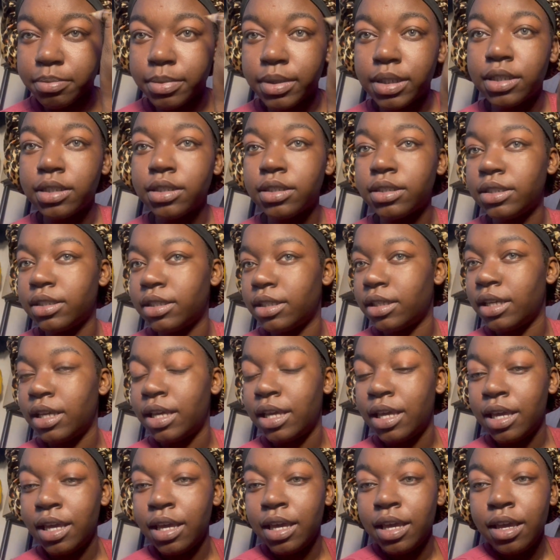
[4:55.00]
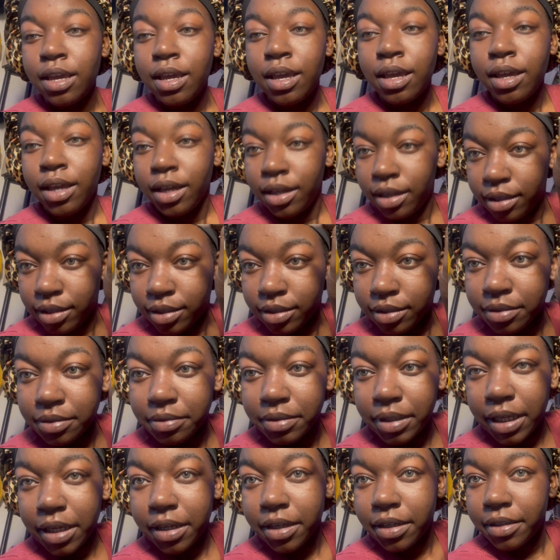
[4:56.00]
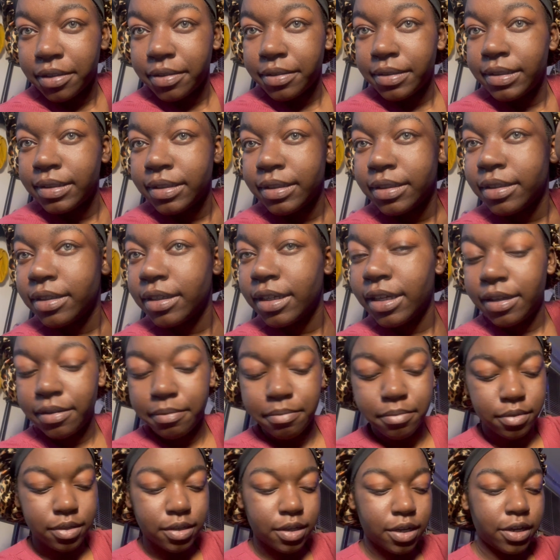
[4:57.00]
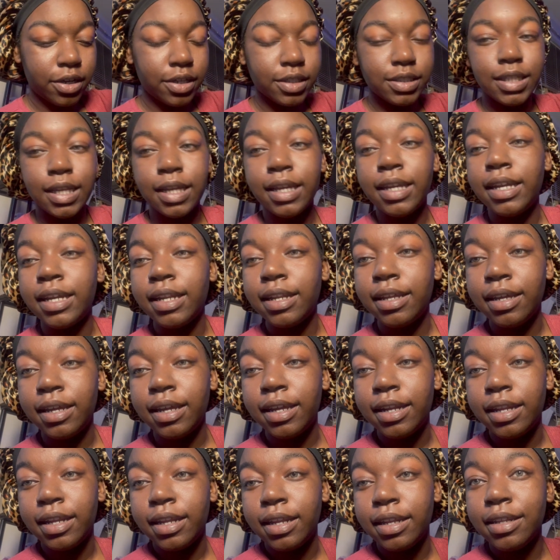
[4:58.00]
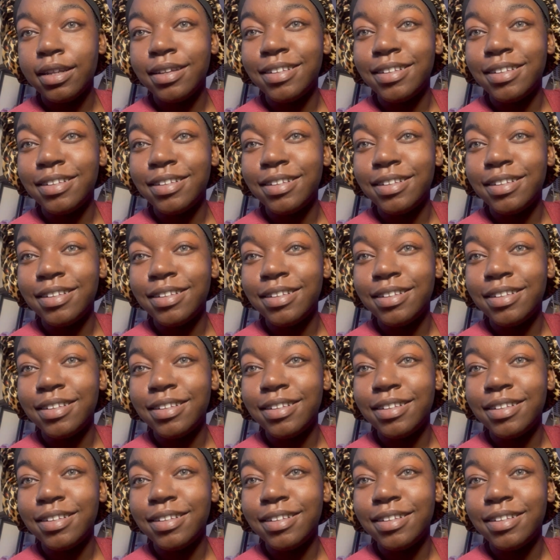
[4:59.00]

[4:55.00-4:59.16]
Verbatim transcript: because, yeah, the girls that get it, get it.